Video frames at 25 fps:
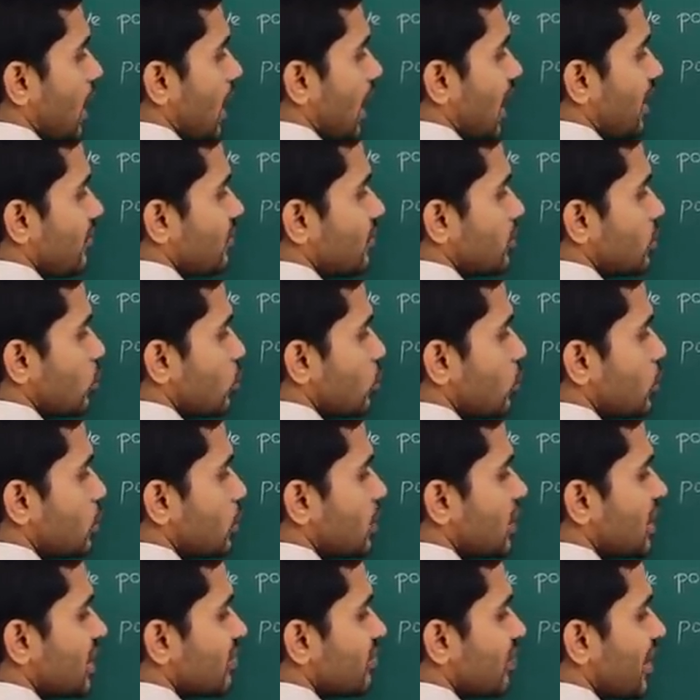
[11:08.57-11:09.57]
I have told you
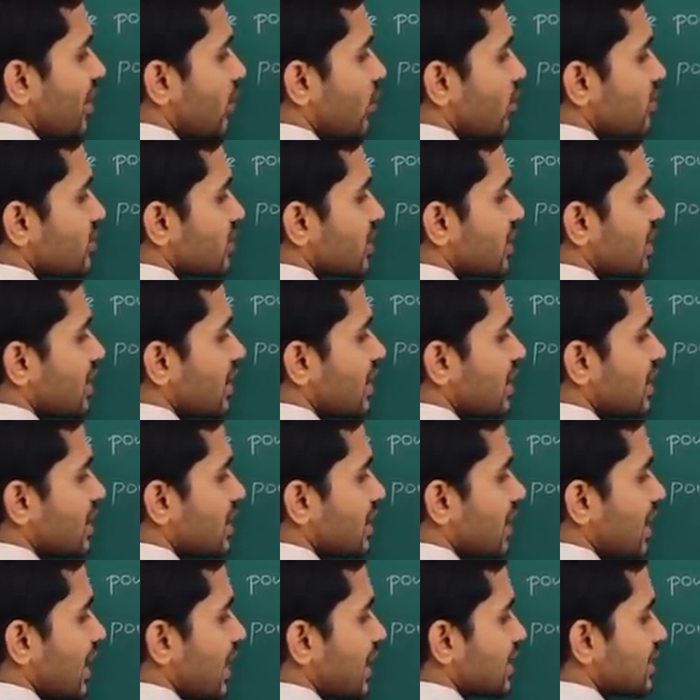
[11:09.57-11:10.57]
in one of the
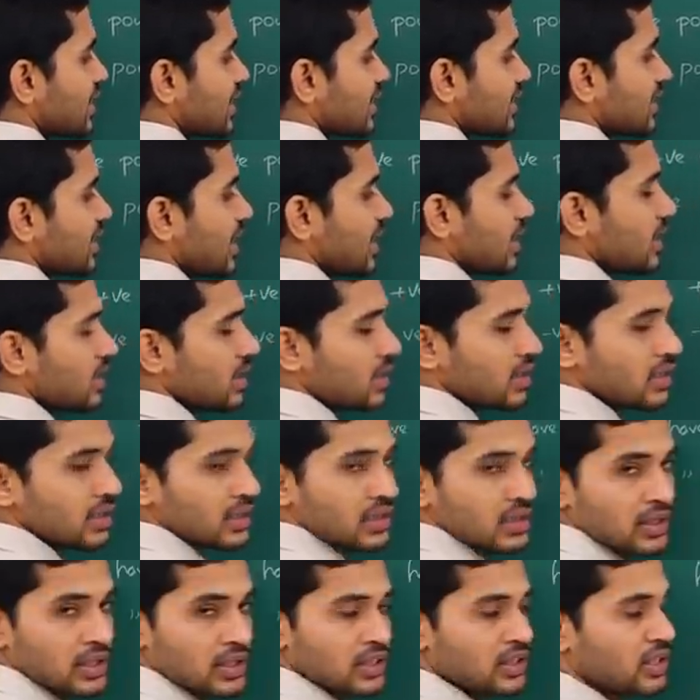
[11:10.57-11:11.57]
earlier classes that
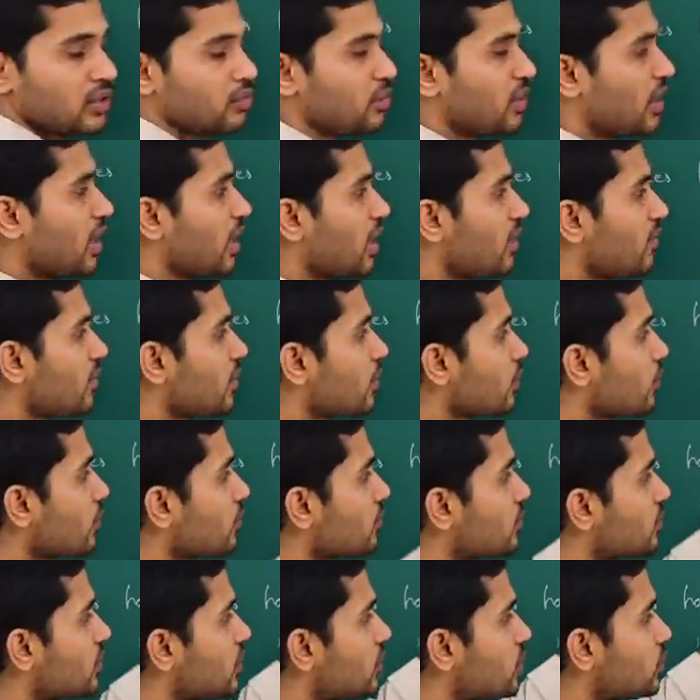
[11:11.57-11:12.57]
the behavior
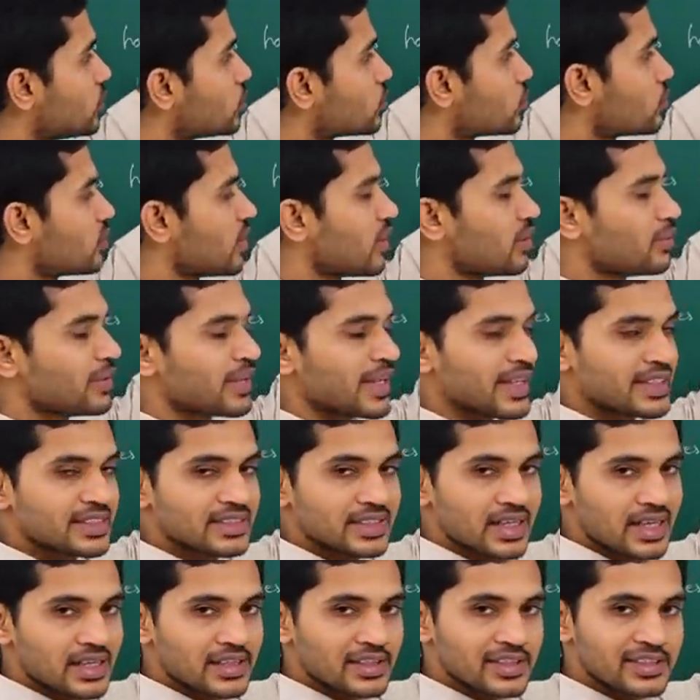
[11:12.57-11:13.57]
of these two will be
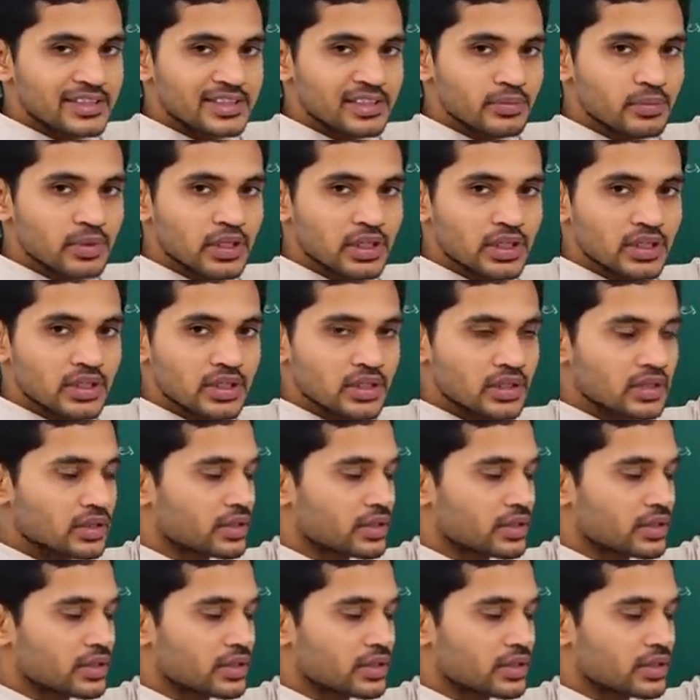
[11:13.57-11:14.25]
exactly similar